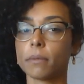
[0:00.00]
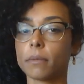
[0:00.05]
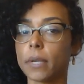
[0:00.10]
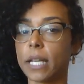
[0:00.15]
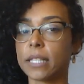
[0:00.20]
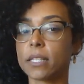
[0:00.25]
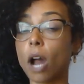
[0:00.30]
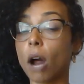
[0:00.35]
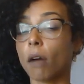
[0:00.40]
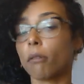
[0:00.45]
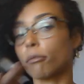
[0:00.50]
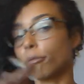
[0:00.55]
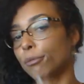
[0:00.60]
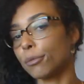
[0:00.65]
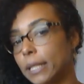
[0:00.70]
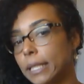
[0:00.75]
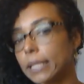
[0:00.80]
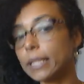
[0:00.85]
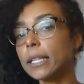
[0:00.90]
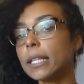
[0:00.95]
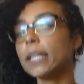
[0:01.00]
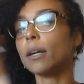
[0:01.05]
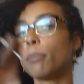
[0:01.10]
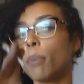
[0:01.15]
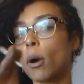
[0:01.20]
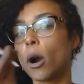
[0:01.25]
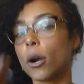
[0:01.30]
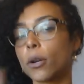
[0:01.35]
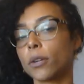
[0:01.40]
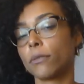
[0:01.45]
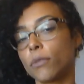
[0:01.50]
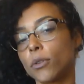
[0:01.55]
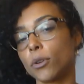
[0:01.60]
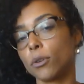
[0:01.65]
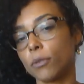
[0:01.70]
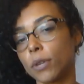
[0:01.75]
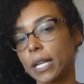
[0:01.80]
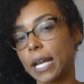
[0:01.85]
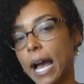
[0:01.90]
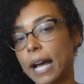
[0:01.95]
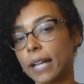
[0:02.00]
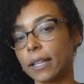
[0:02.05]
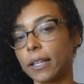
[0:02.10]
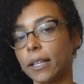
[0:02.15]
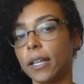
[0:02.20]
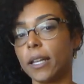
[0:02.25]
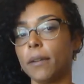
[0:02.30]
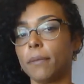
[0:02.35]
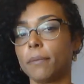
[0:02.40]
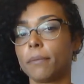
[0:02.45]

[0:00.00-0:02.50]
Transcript: It's not really a part of their reality.